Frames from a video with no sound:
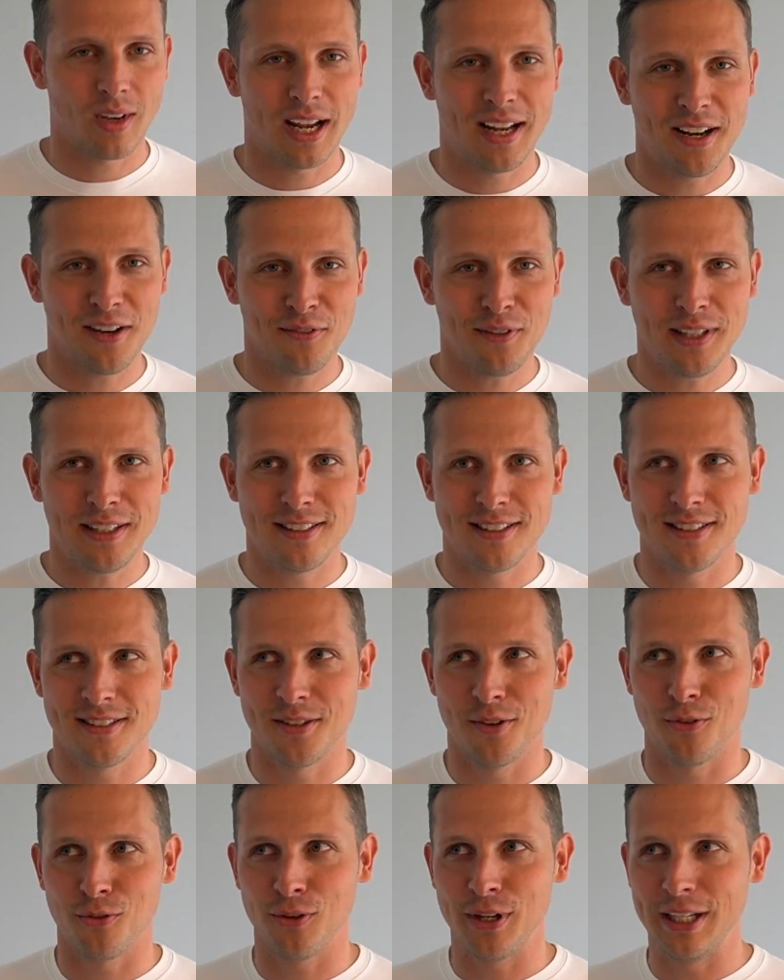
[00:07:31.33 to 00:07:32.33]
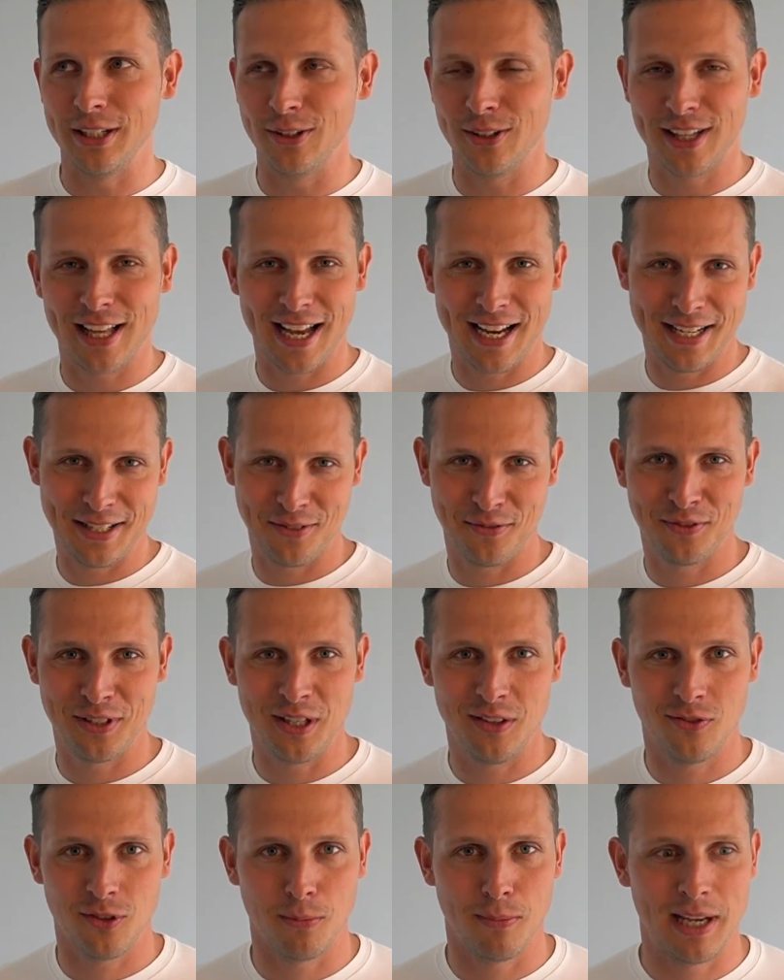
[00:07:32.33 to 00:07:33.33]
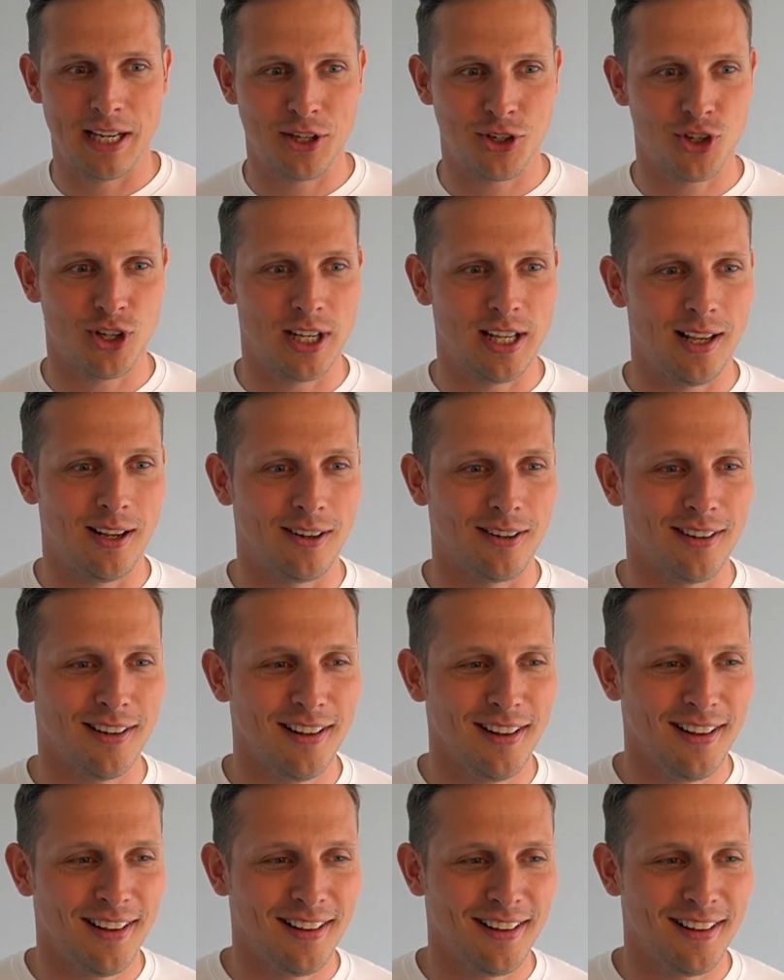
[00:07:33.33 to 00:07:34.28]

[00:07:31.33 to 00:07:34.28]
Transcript: And I think this is the real case of defamation here.